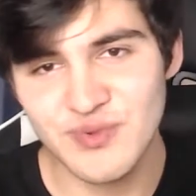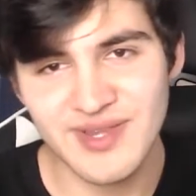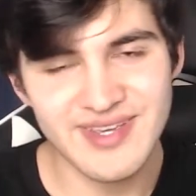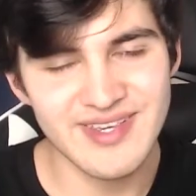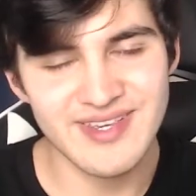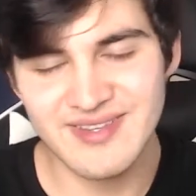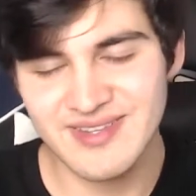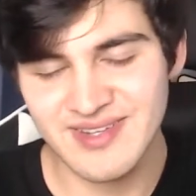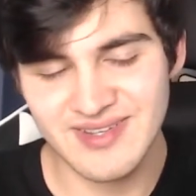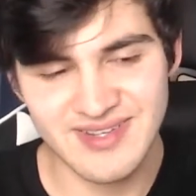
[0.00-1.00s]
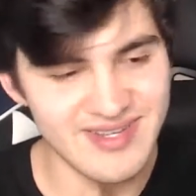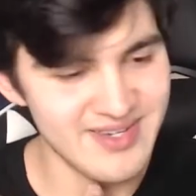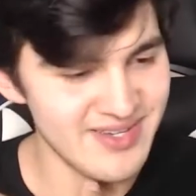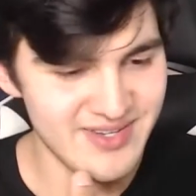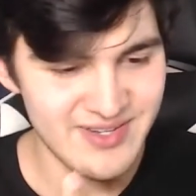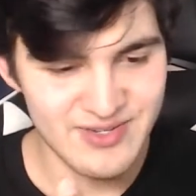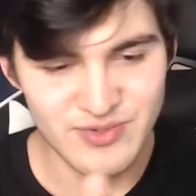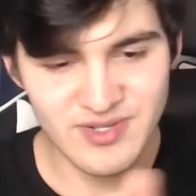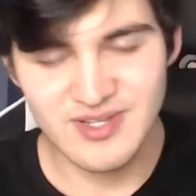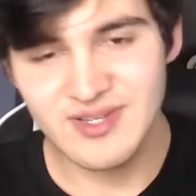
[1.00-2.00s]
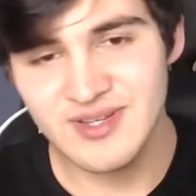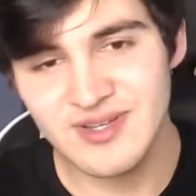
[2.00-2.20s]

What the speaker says: Like, he's really